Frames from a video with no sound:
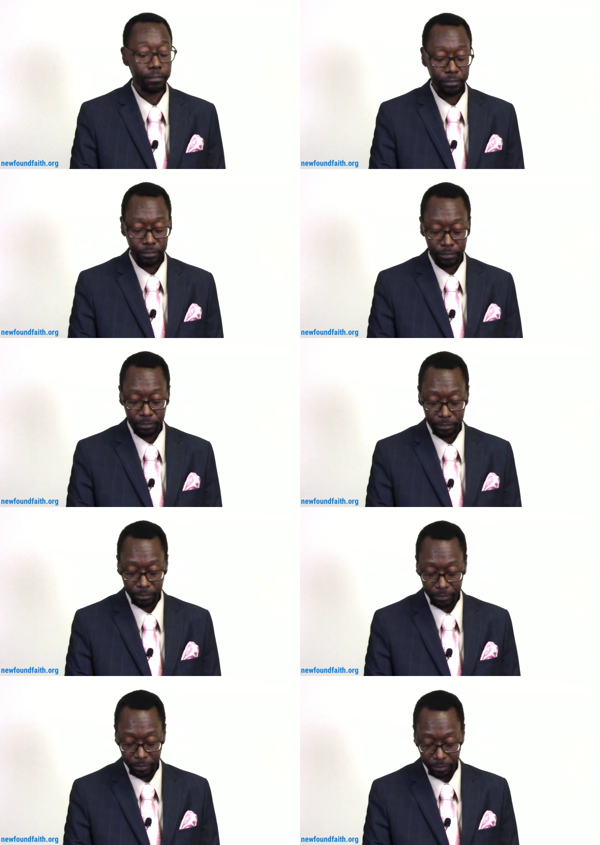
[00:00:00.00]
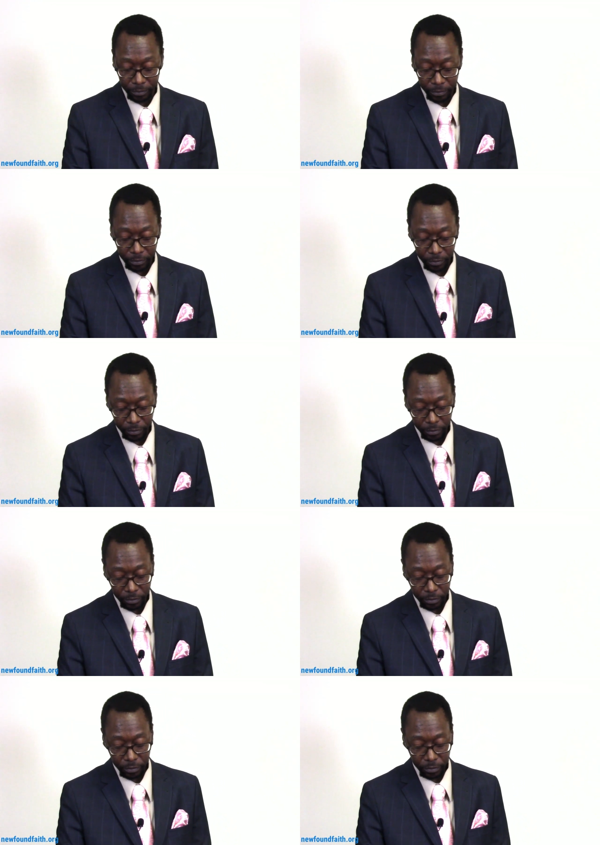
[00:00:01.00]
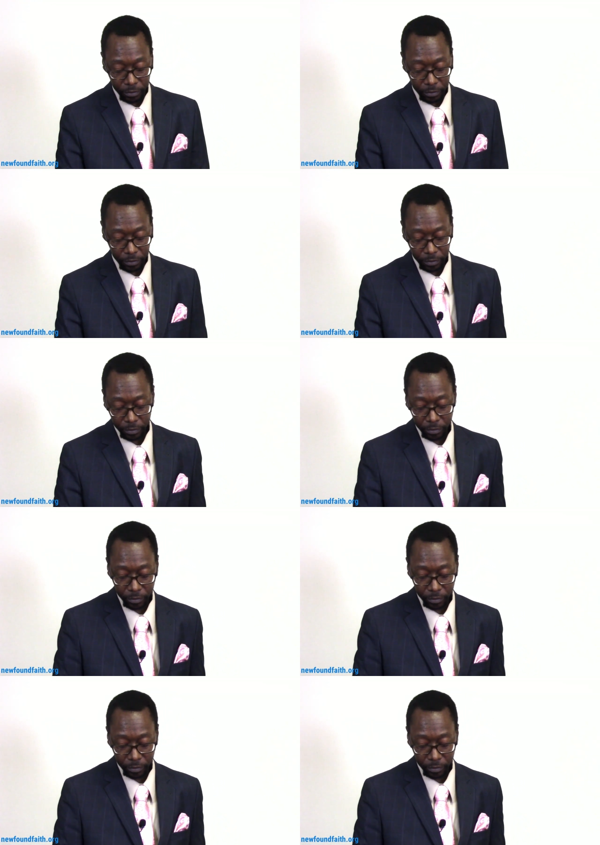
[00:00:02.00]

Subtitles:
(no one is talking)